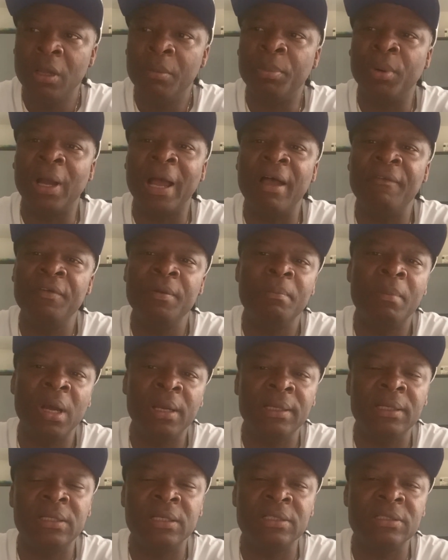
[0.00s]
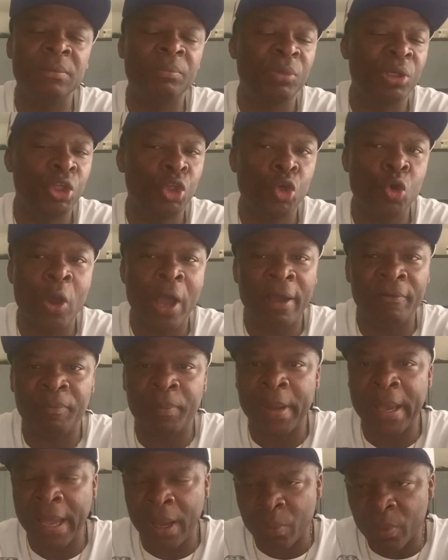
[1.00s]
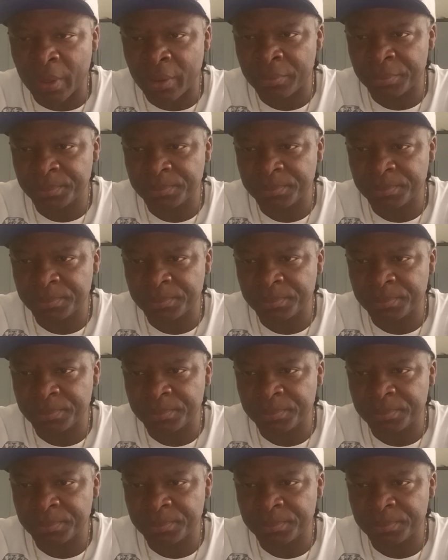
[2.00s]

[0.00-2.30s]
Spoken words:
But having money doesn't mean you have power.